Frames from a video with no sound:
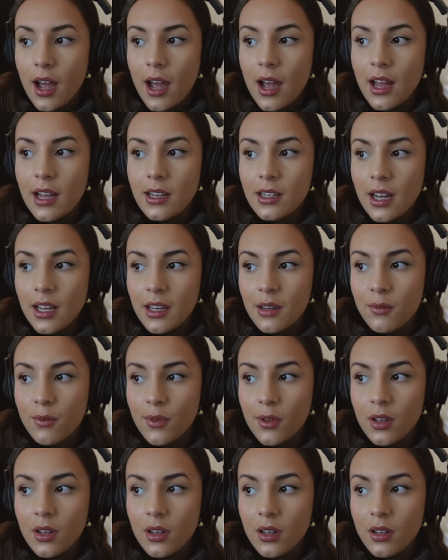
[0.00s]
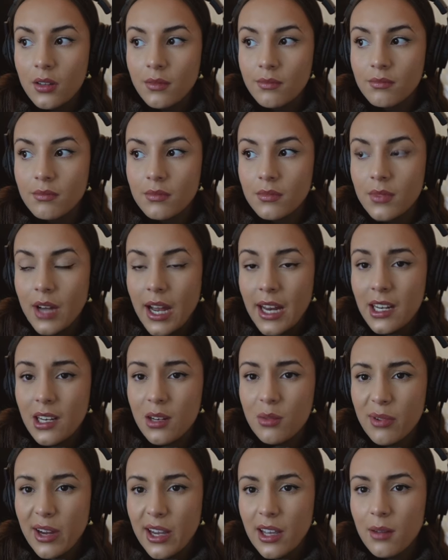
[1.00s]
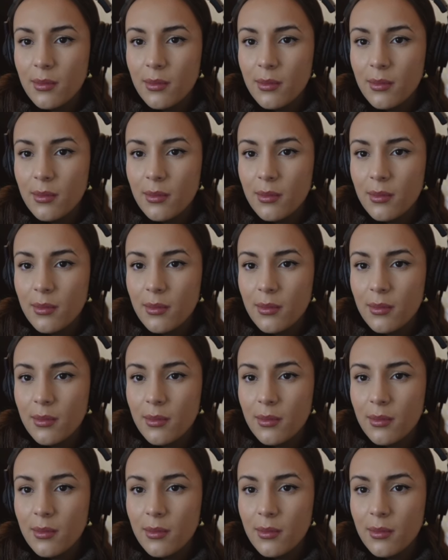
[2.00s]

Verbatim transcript: and I can feel I need a break.